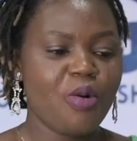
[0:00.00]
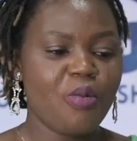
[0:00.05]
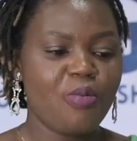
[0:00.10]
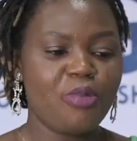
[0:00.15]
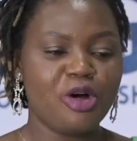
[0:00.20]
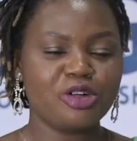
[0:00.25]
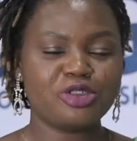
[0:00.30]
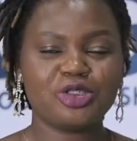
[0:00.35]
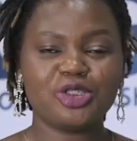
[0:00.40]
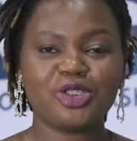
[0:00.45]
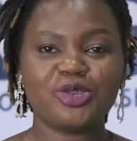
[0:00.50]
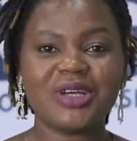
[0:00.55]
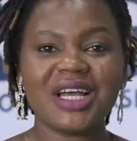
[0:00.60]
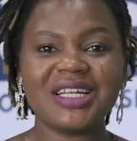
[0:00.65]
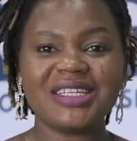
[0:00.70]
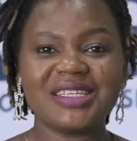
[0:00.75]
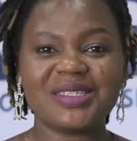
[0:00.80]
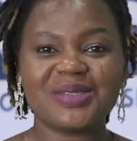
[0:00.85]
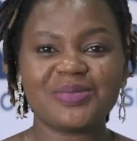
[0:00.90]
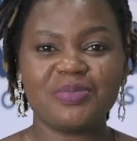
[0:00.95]
But to
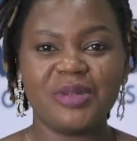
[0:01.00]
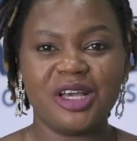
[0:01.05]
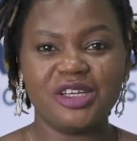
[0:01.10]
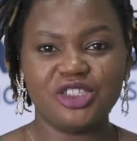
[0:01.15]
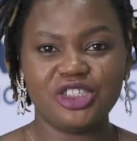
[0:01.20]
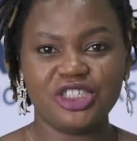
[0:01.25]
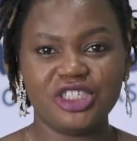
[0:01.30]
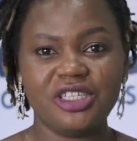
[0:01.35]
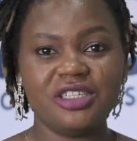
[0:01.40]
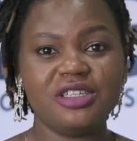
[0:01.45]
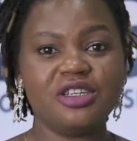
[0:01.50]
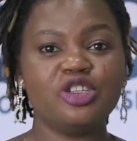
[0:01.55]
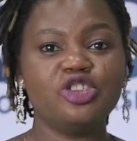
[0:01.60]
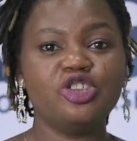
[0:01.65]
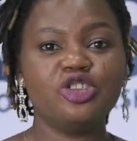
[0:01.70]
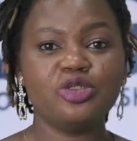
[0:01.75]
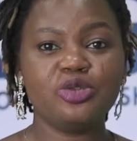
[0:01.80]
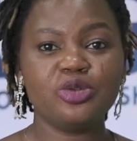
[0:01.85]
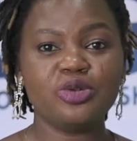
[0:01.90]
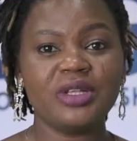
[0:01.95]
thread this machine,
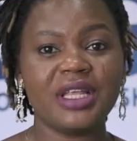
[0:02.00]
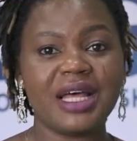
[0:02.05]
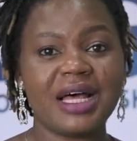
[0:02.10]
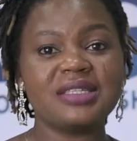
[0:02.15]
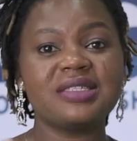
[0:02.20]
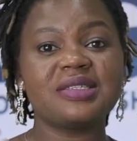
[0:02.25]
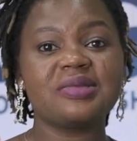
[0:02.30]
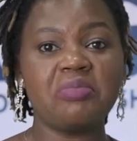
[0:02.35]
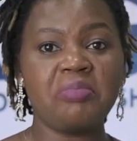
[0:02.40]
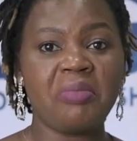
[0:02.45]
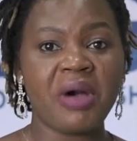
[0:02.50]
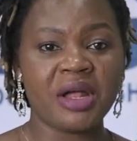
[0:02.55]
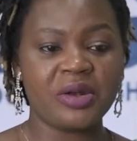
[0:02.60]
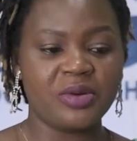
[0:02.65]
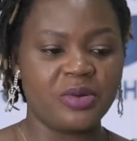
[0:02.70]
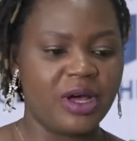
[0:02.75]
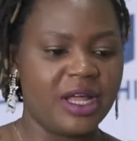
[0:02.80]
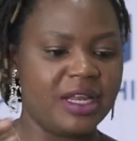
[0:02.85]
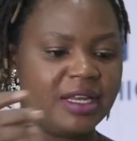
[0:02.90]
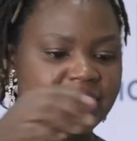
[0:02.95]
you do that
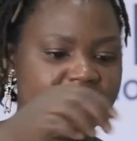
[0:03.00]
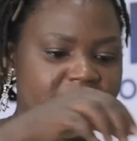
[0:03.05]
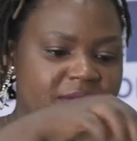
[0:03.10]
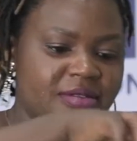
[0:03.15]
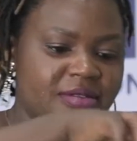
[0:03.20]
manually.